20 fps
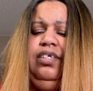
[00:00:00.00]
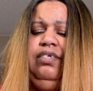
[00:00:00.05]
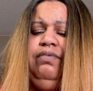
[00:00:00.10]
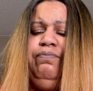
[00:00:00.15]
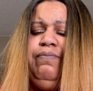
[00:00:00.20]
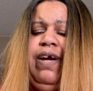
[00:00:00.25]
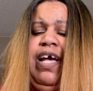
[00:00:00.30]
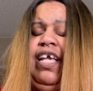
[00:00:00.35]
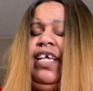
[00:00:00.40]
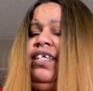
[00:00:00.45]

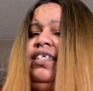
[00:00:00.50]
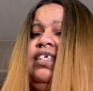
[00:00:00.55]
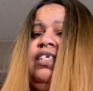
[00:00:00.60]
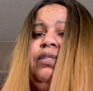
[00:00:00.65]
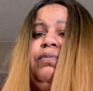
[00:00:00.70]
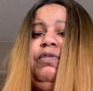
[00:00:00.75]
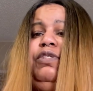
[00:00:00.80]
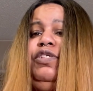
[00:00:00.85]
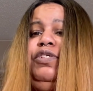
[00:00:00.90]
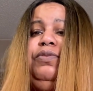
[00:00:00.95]
could either
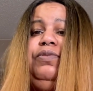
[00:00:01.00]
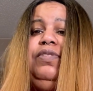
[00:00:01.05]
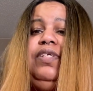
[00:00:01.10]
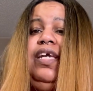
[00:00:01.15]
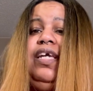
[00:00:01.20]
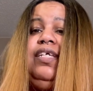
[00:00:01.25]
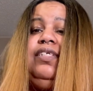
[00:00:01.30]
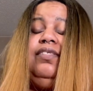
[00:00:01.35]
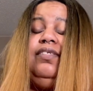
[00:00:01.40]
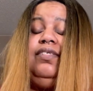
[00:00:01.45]
be two
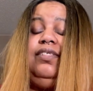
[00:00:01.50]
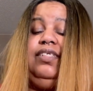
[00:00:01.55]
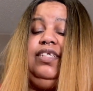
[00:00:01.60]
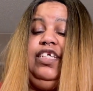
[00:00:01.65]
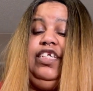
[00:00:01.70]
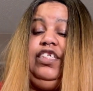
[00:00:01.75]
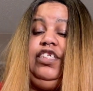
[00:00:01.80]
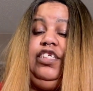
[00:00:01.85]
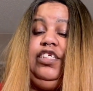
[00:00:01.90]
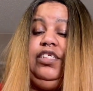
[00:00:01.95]
things, the
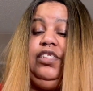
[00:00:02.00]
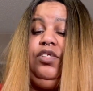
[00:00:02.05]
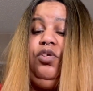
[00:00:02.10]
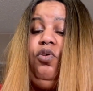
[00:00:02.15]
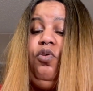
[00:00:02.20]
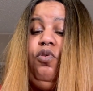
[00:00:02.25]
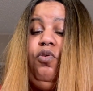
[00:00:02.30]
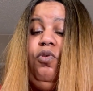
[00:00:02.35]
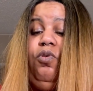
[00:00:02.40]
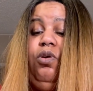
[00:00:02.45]
tension
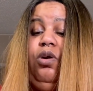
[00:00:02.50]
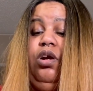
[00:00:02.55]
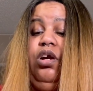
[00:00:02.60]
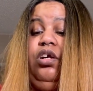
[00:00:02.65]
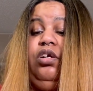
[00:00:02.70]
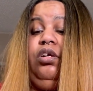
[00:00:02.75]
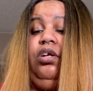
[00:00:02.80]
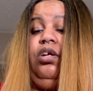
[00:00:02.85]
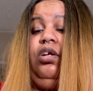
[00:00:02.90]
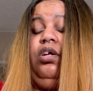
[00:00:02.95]

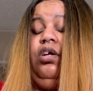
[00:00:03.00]
or